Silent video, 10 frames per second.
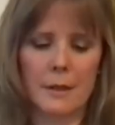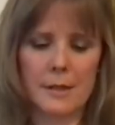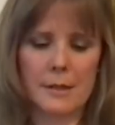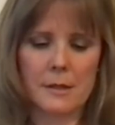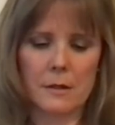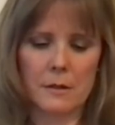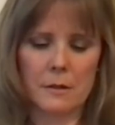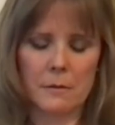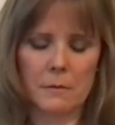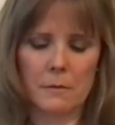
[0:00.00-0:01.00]
this
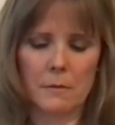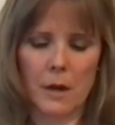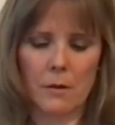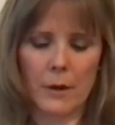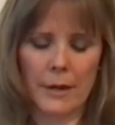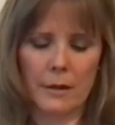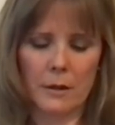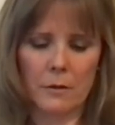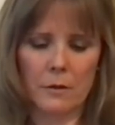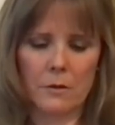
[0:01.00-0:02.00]
on
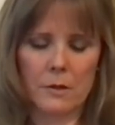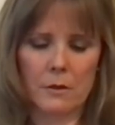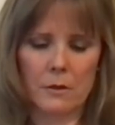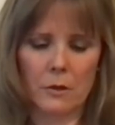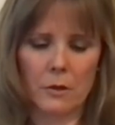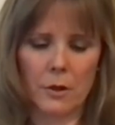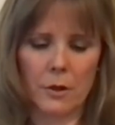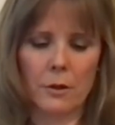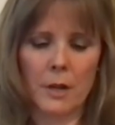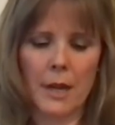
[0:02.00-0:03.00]
radio not so long
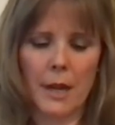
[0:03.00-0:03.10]
ago,